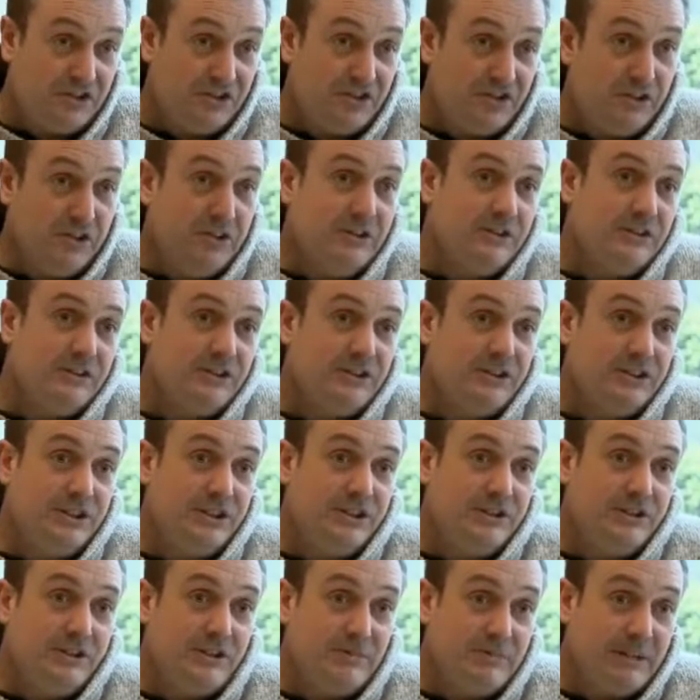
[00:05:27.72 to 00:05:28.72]

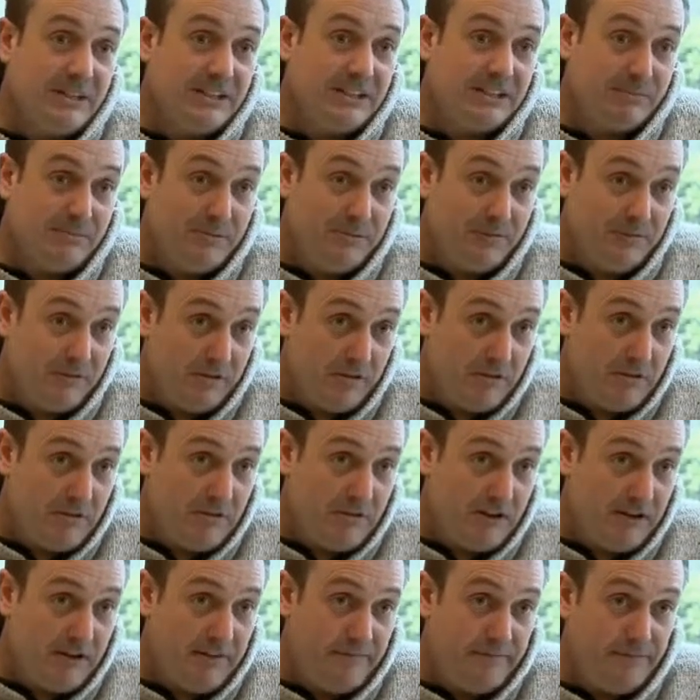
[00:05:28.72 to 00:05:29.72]
utilising the maximum flow
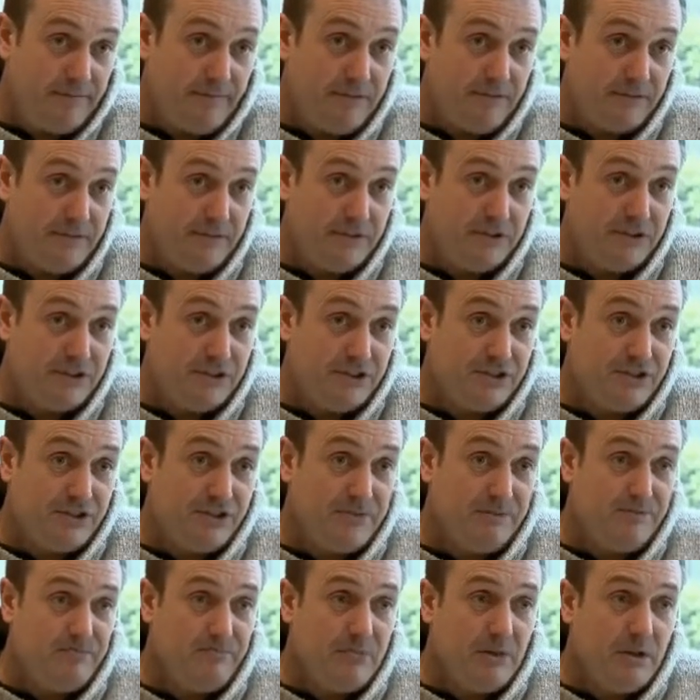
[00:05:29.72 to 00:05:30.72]
rate from the
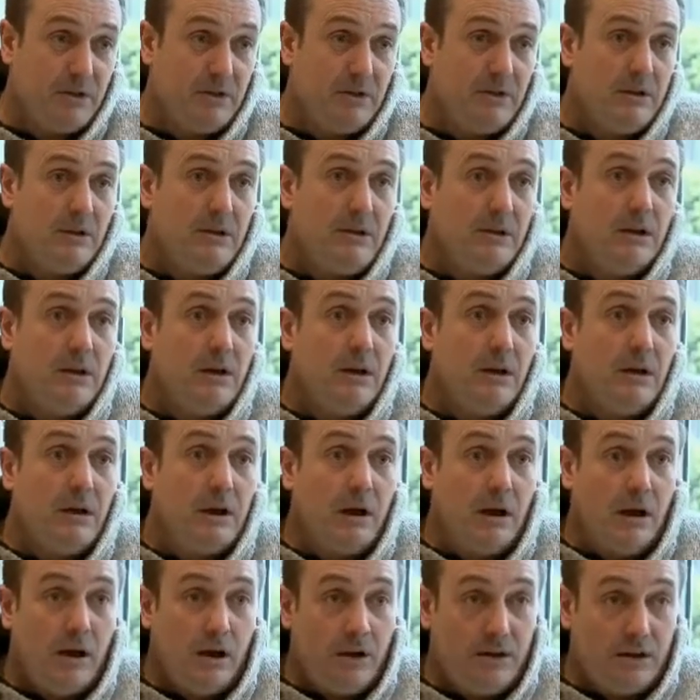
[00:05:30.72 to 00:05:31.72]
system.
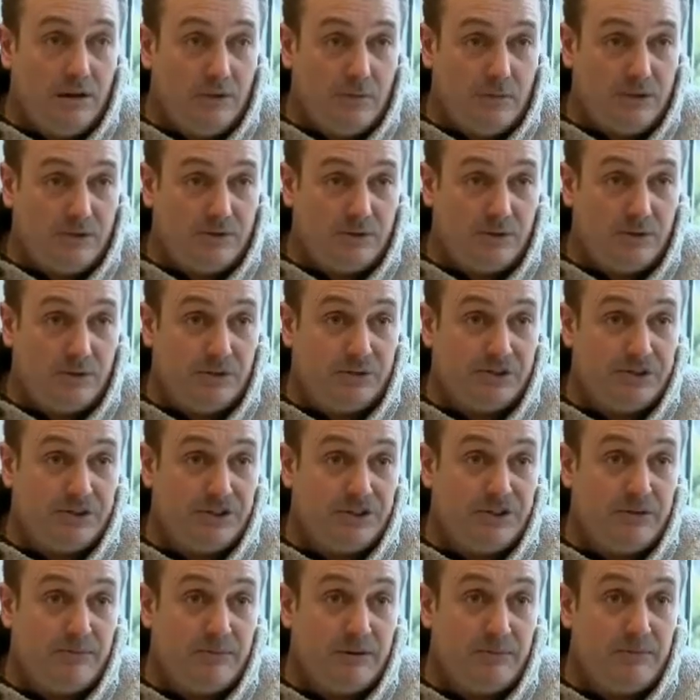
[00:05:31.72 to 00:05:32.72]
And then once we've got the
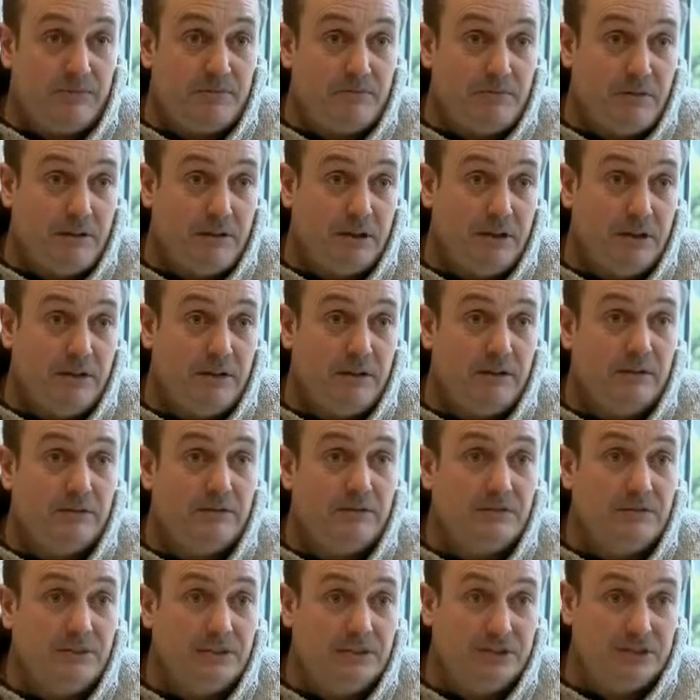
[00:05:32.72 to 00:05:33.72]
system up and running,
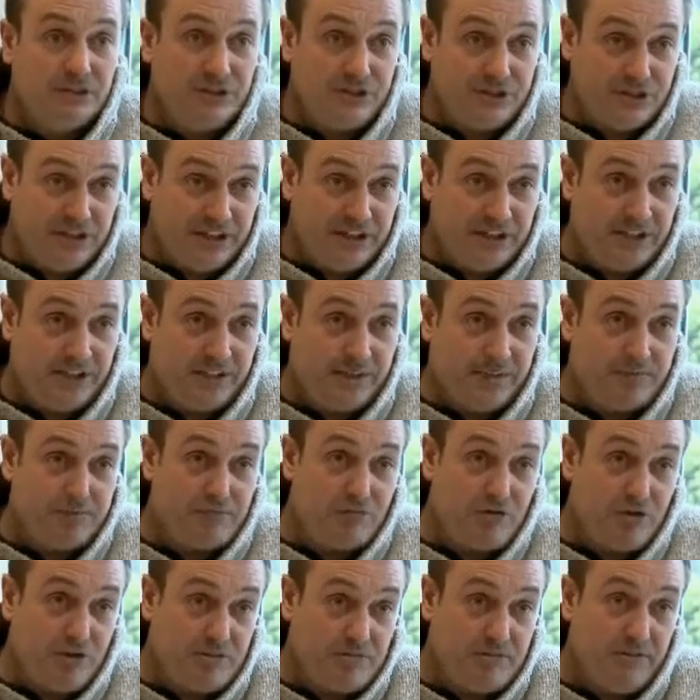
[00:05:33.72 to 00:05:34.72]
is to check that the
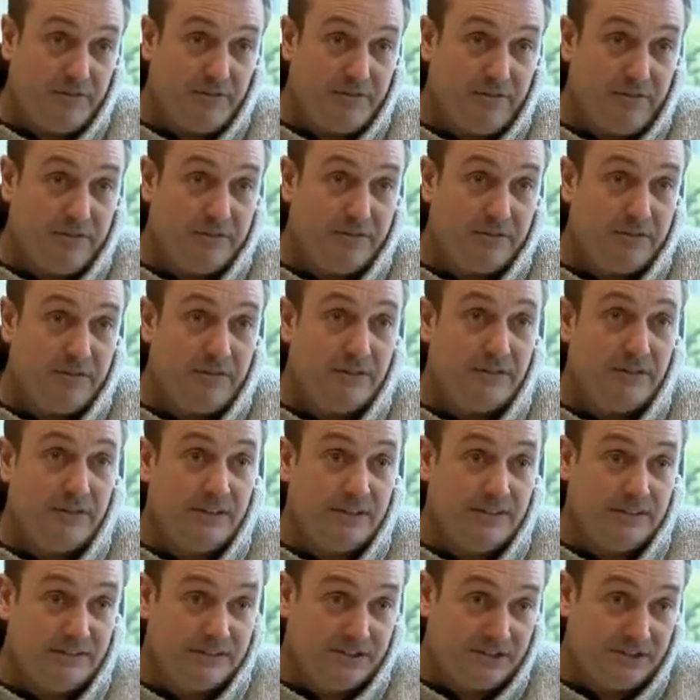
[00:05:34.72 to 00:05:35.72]
primary flow is at